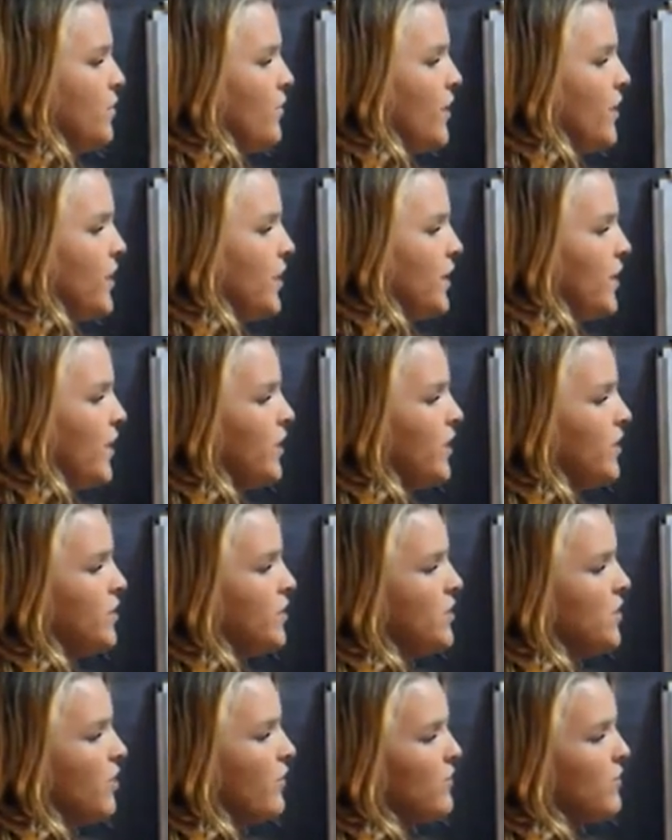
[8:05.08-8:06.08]
so right
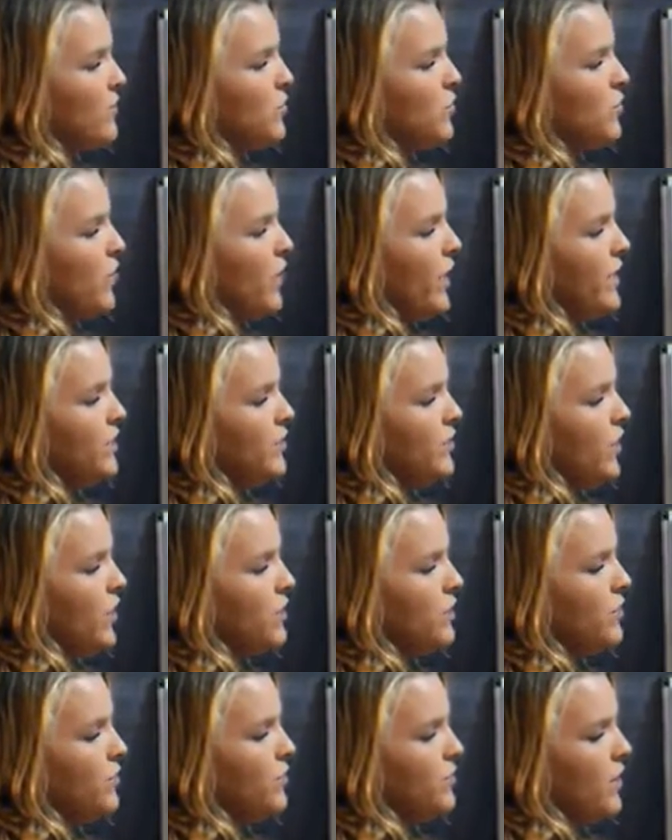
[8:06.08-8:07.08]
here, you see that we have two lines
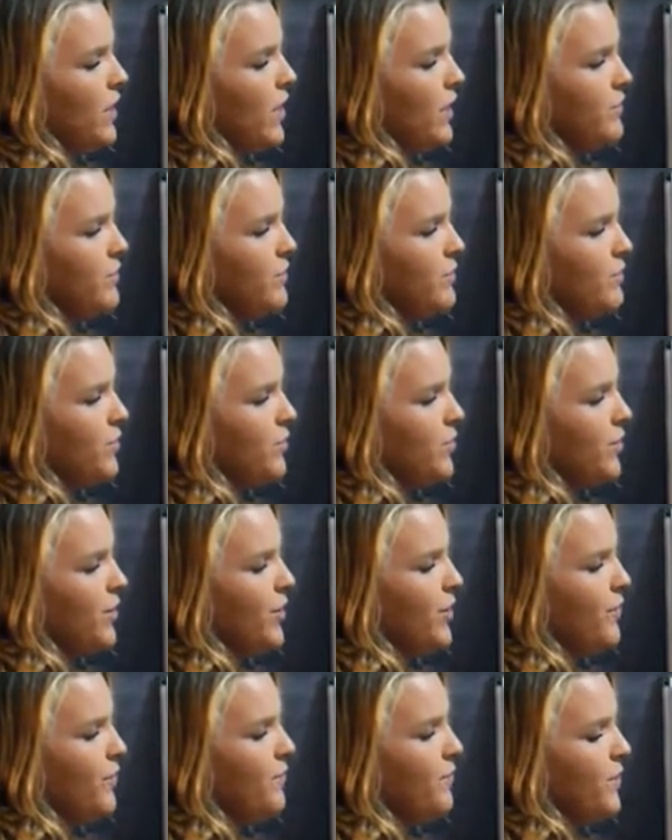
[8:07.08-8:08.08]
passing through the line of the
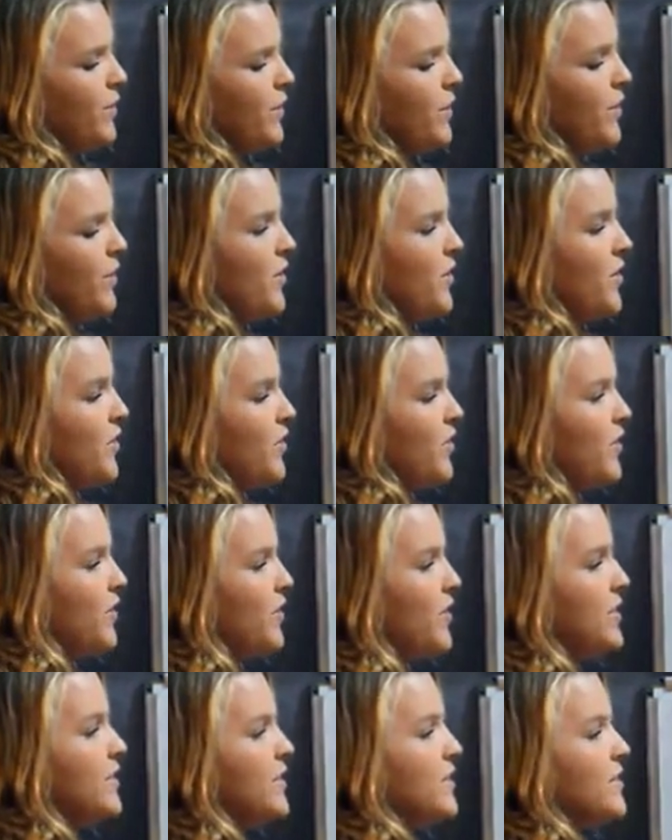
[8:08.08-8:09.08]
ruler,
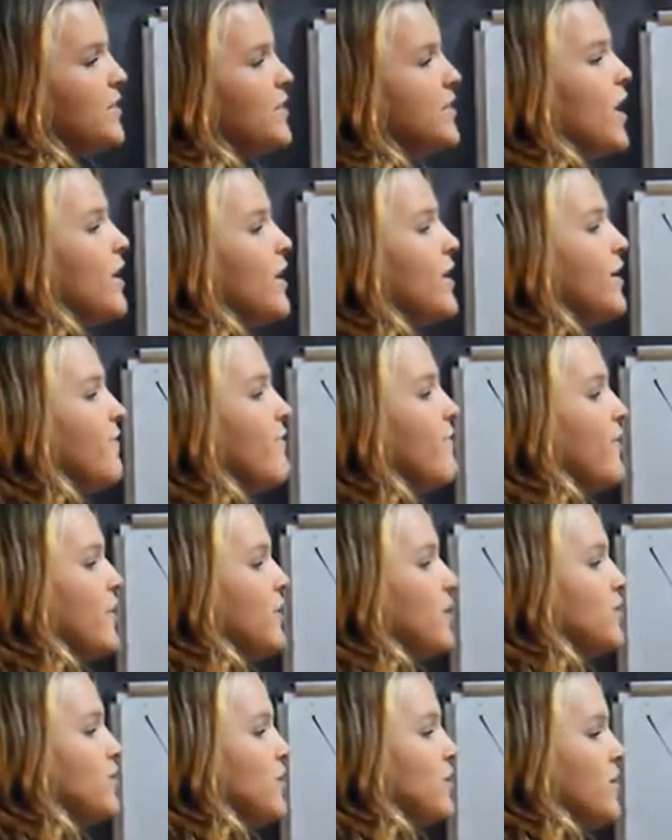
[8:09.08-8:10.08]
then this is not a
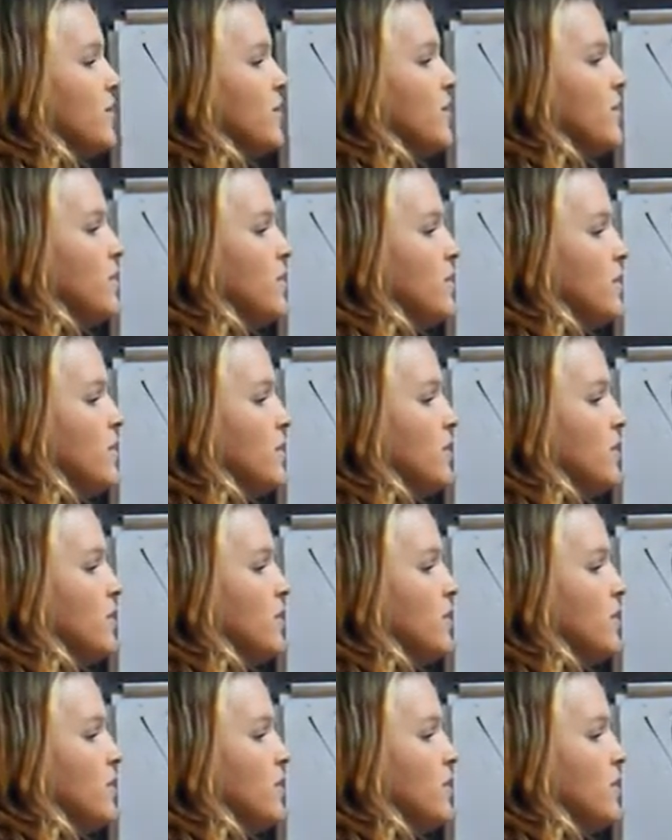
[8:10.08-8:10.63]
function.